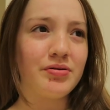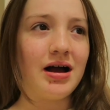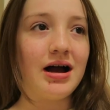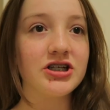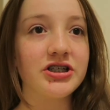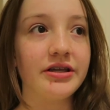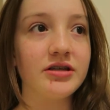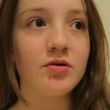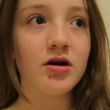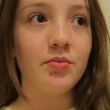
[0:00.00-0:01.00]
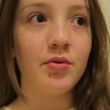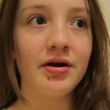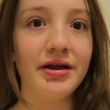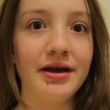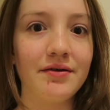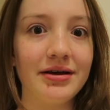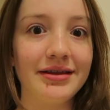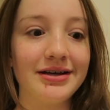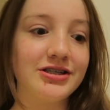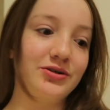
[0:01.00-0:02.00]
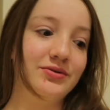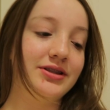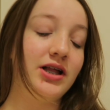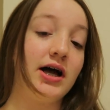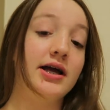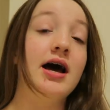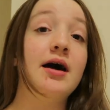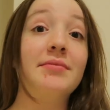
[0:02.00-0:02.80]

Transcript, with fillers: actually tomorrow morning around like two o'clock.